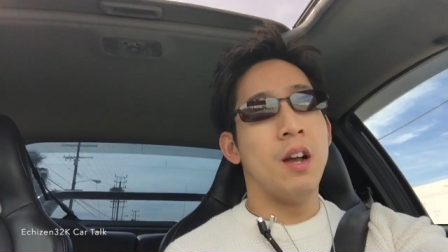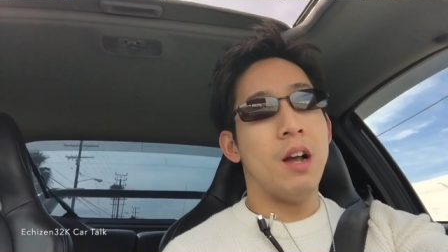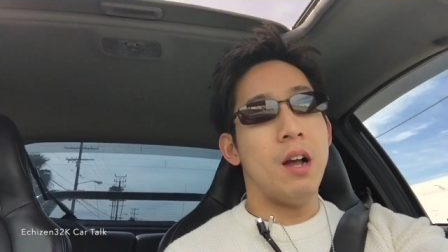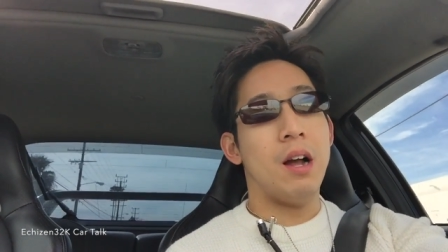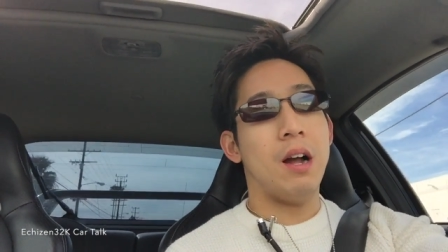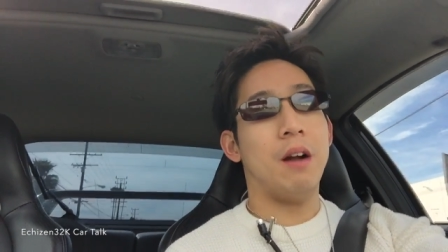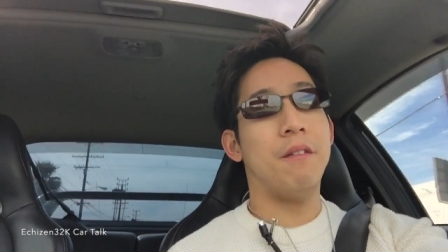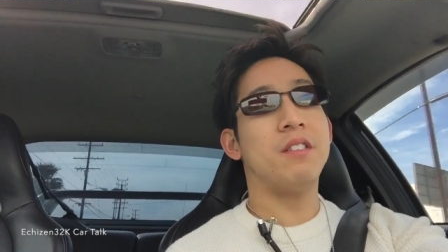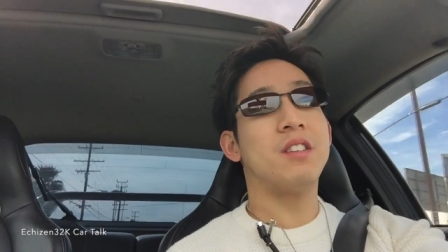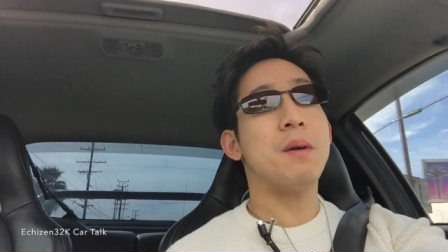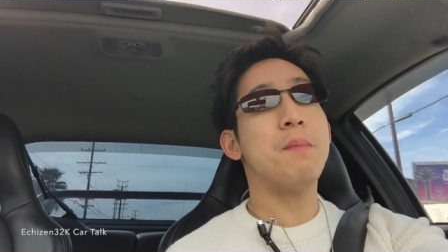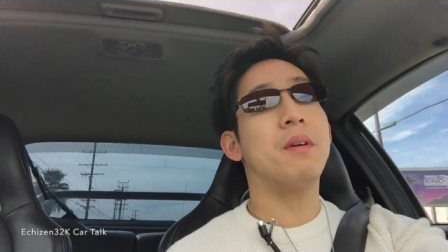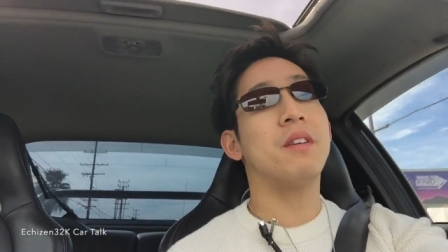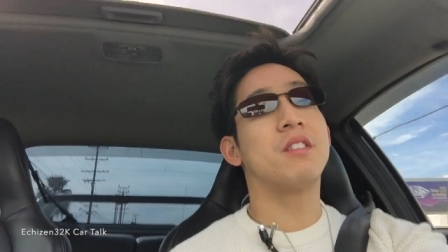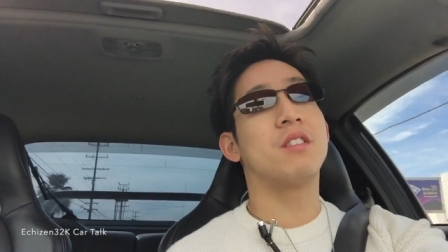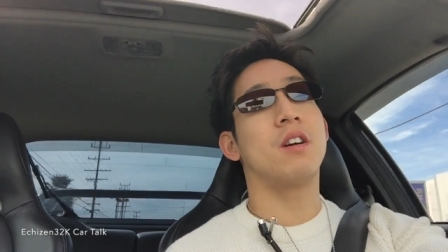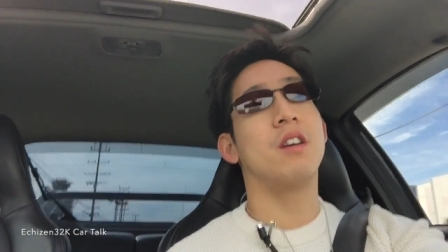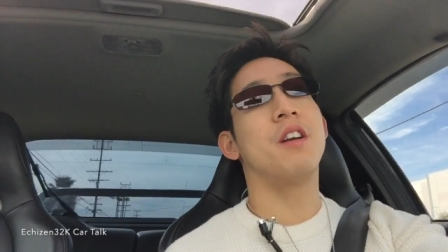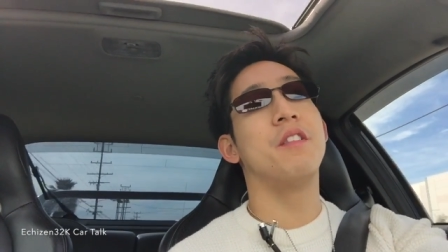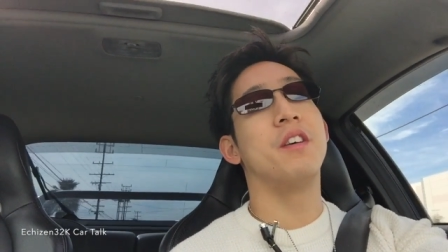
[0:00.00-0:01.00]
every time I
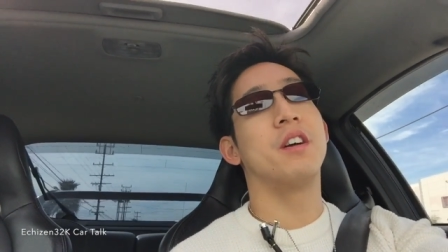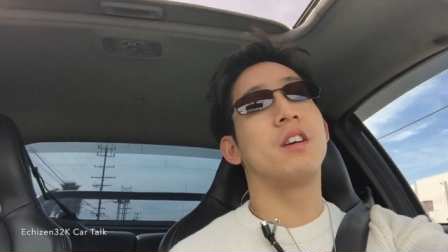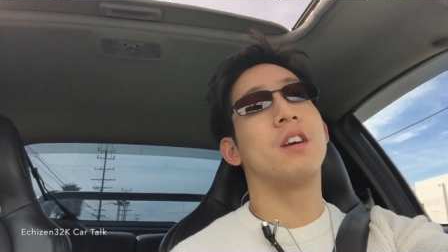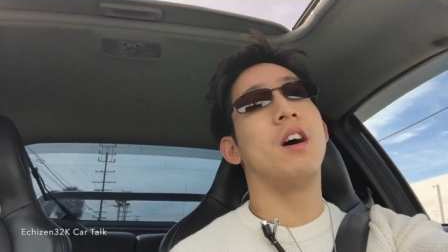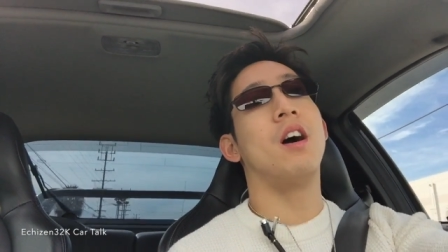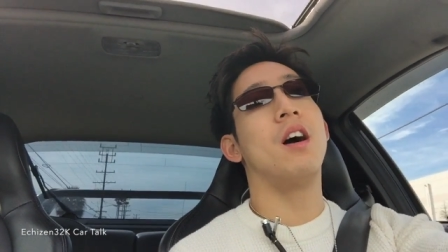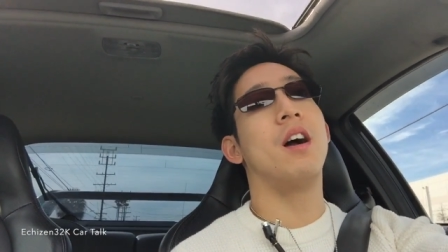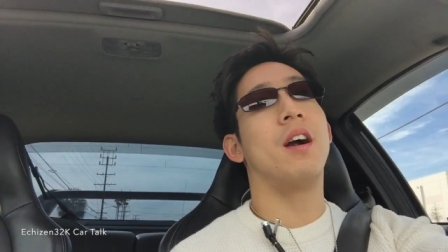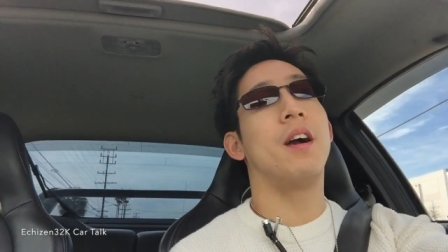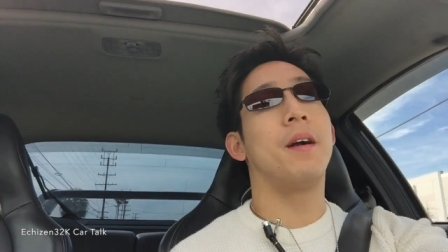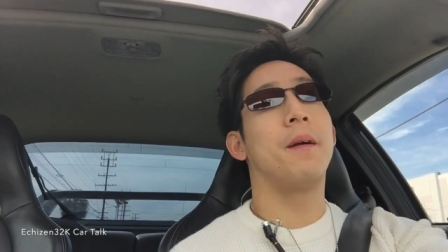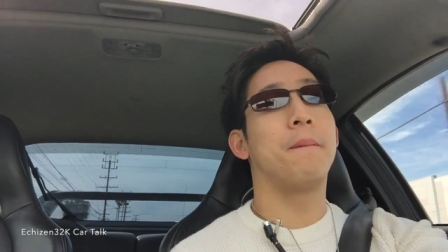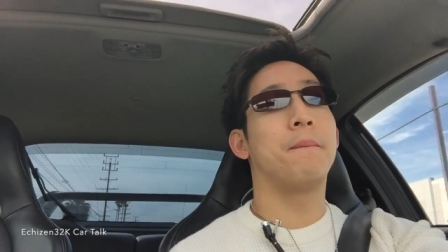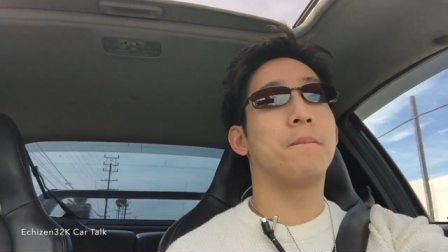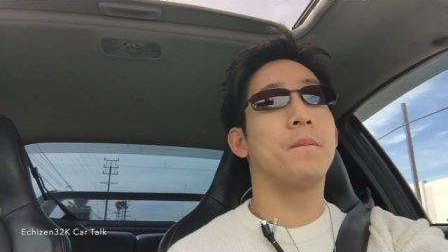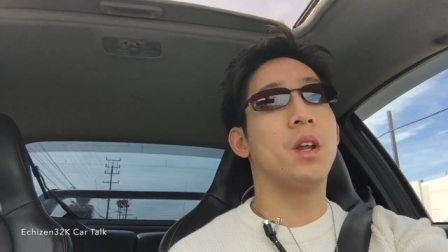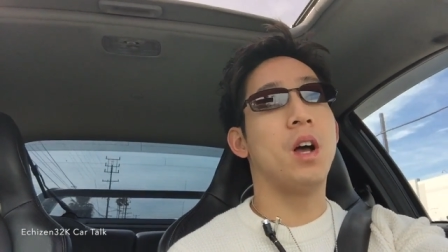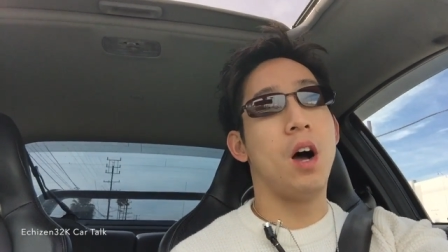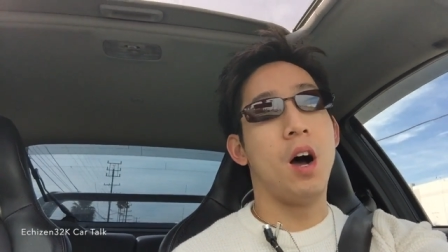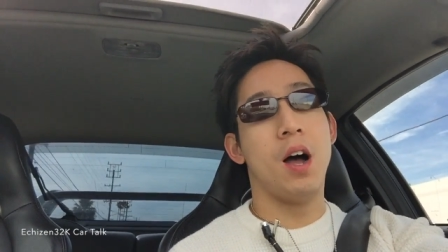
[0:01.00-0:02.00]
started the car,
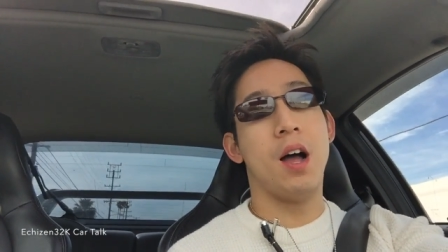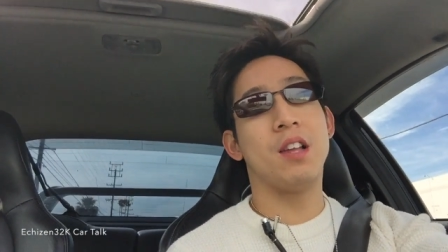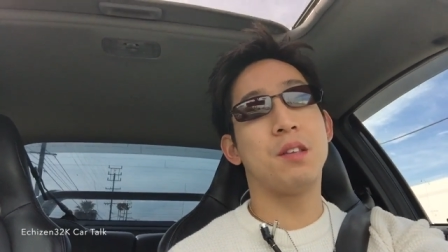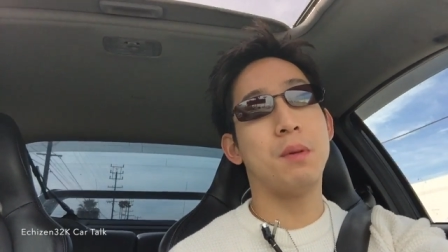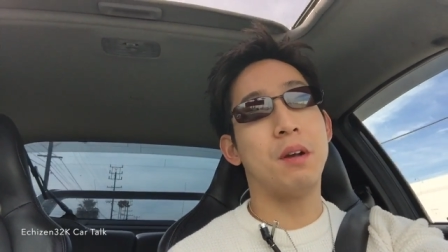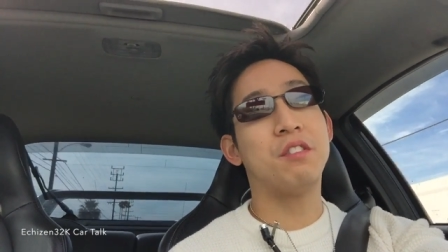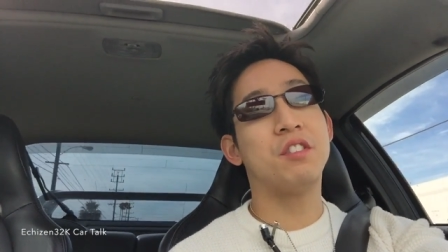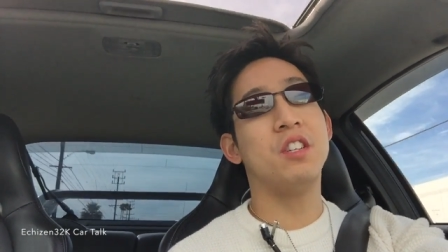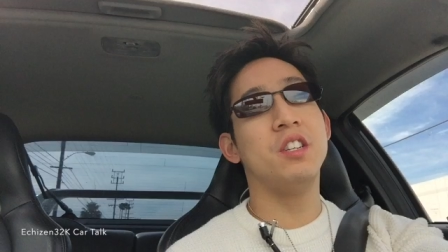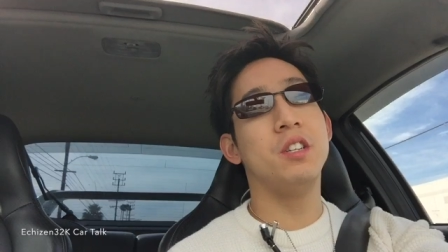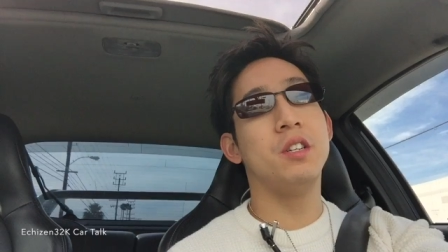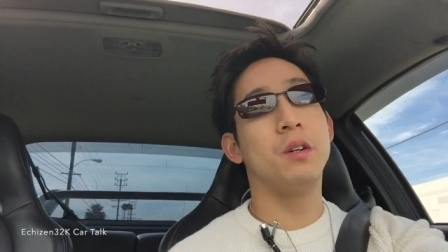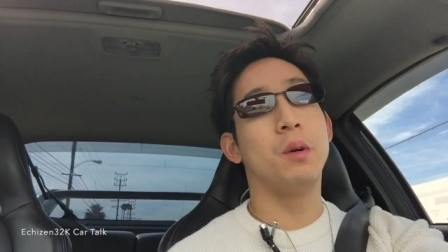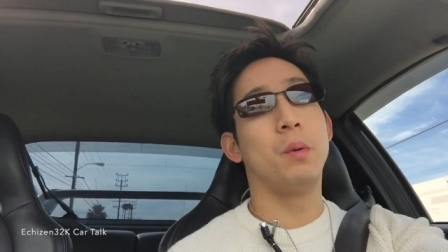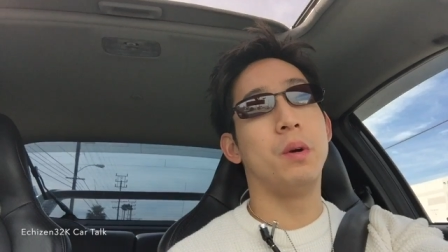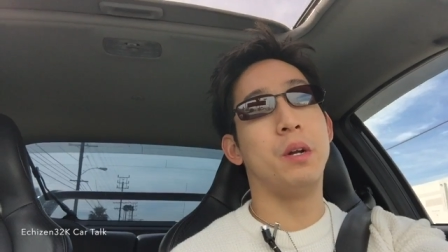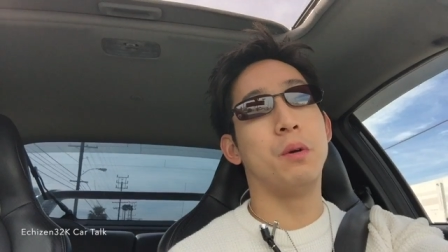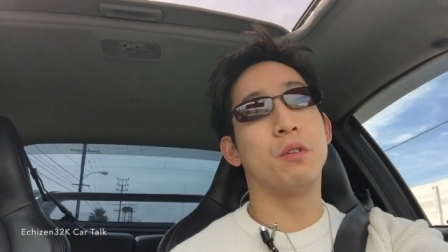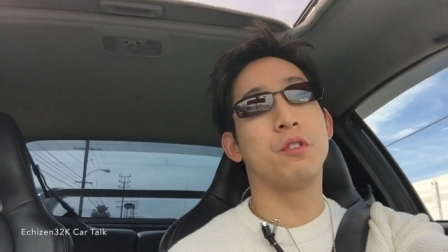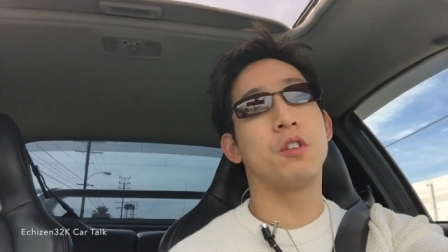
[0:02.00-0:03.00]
especially
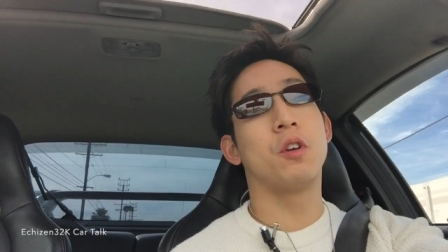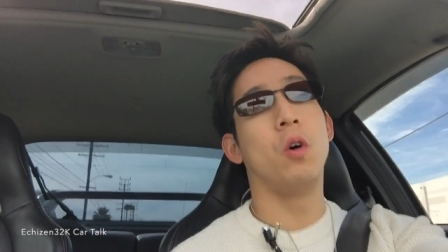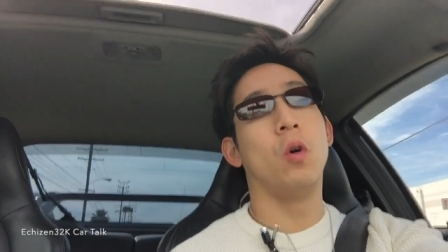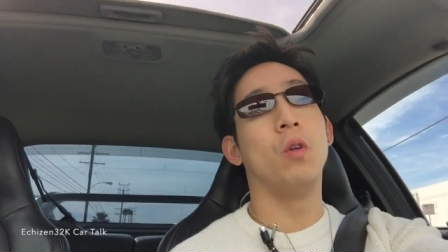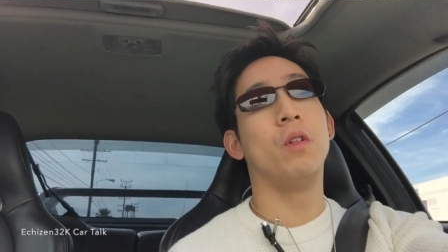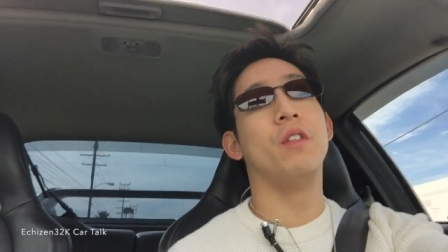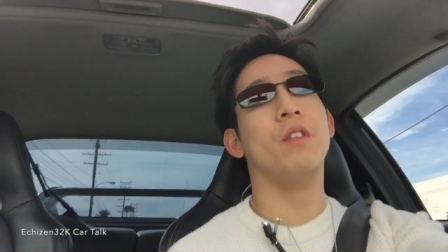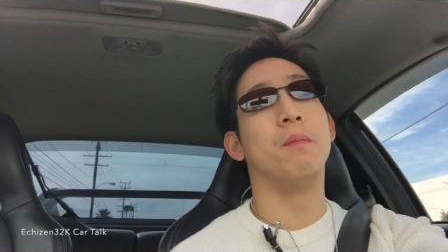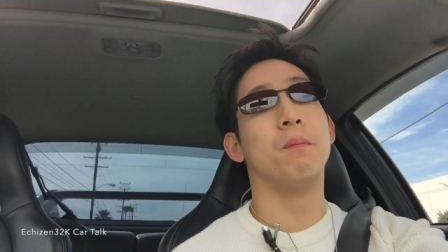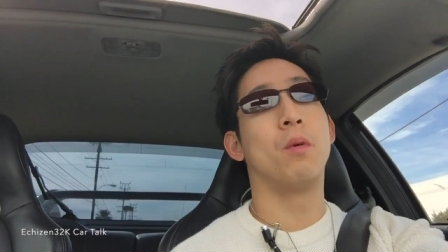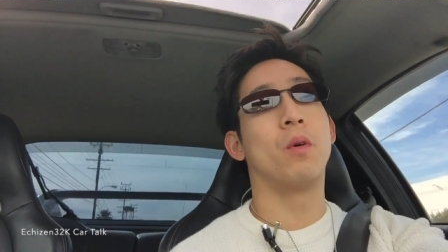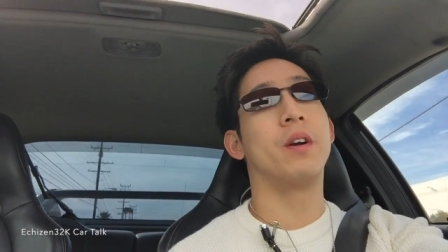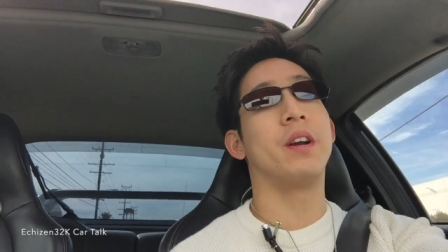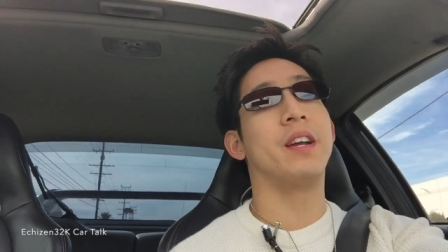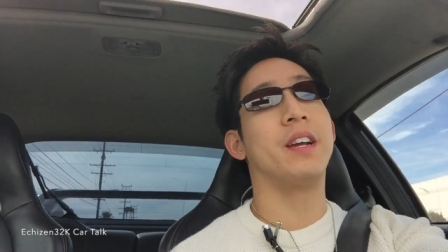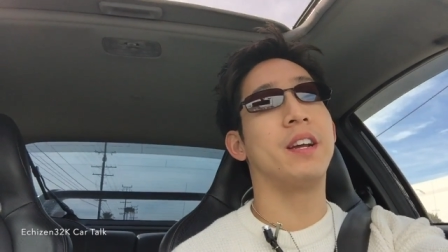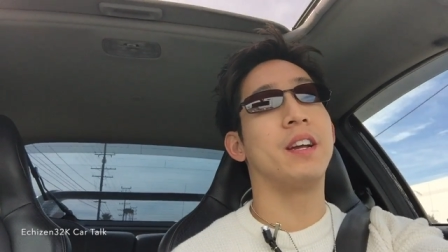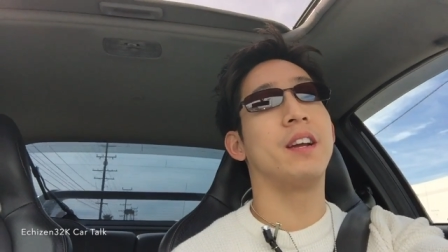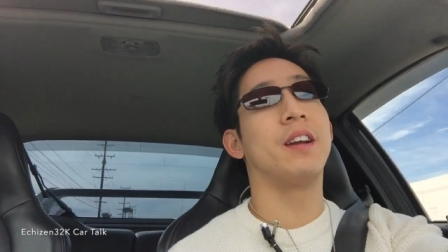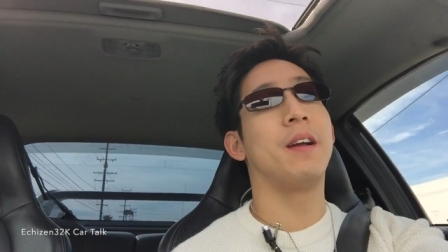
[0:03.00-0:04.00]
when it was cold in the
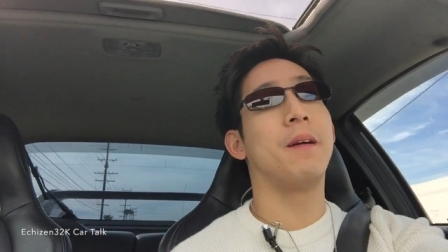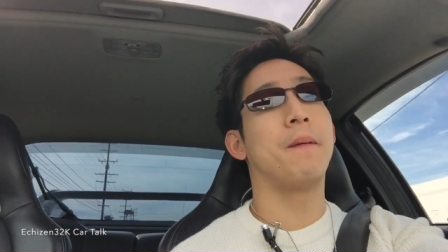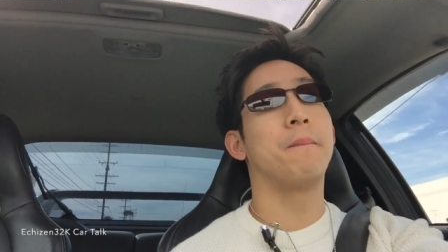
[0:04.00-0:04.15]
morning,